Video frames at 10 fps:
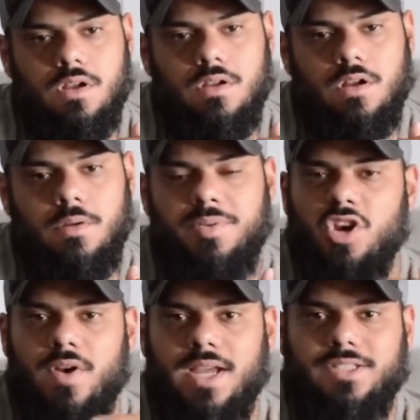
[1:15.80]
Uh, P
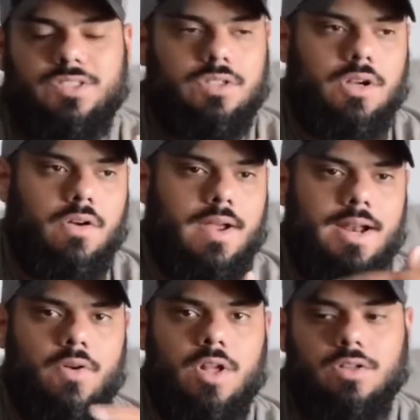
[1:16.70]
R S or
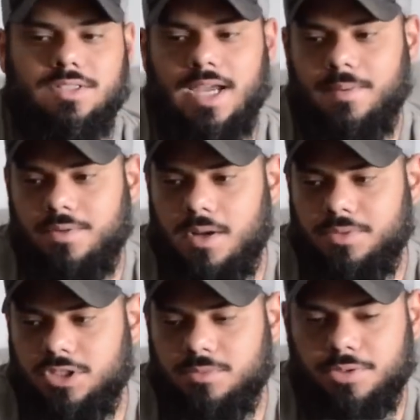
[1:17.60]
N R L type
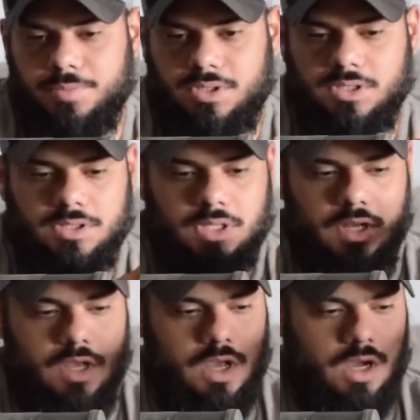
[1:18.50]
competition purposes.
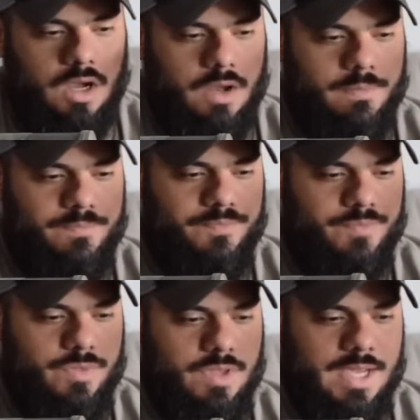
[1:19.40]
Uh,
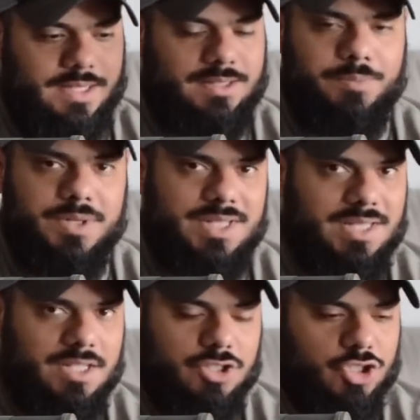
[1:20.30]
yes, the B
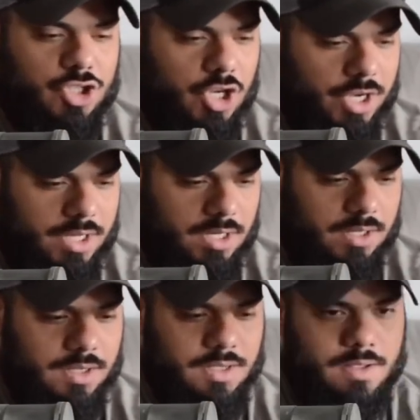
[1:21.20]
C is
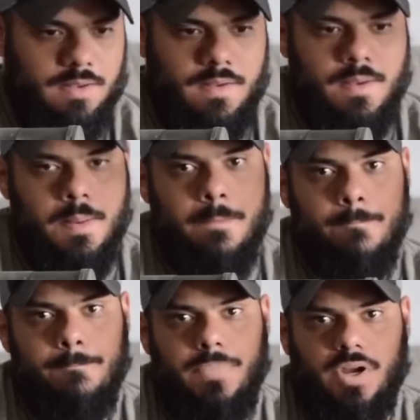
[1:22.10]
good,
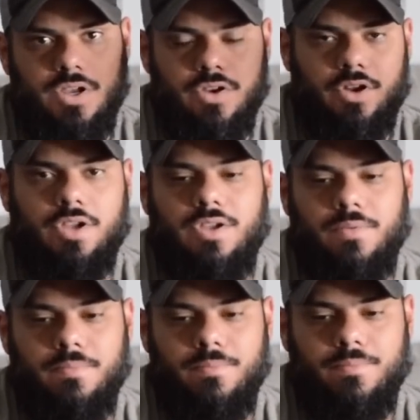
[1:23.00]
but you're
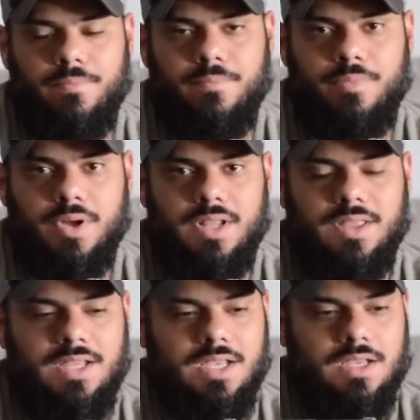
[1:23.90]
put
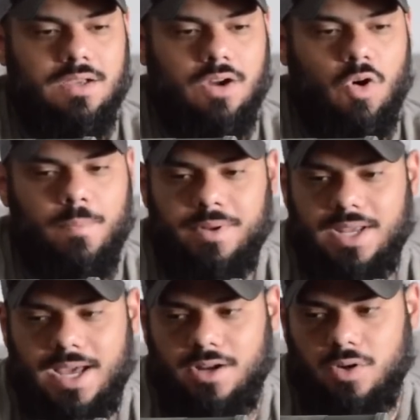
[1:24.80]
in the open
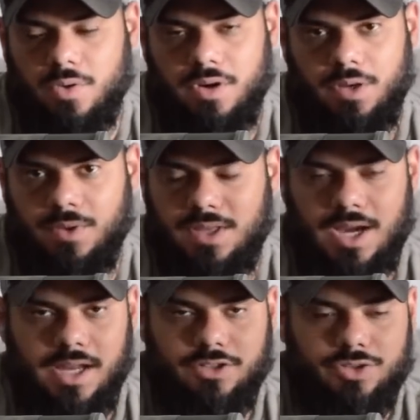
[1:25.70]
category with
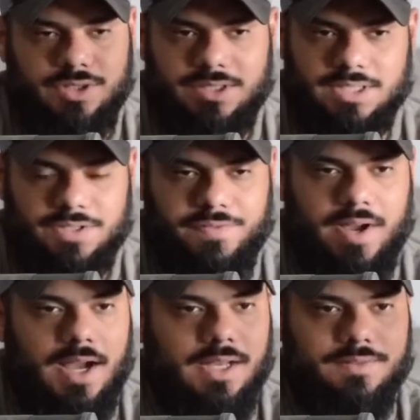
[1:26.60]
guys shooting six point
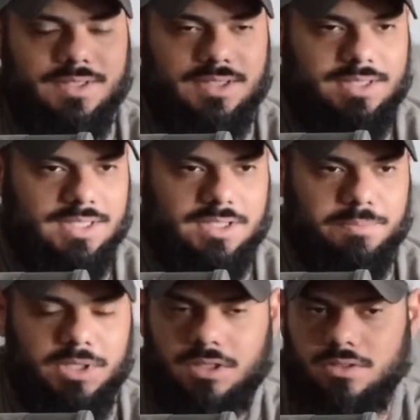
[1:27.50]
fives and six
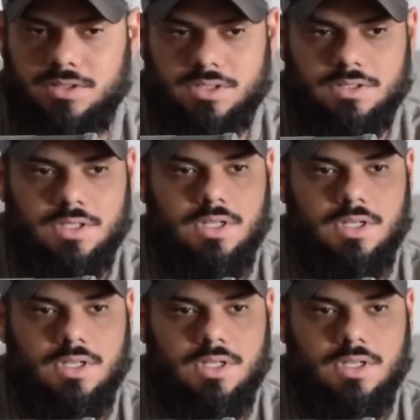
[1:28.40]
mils and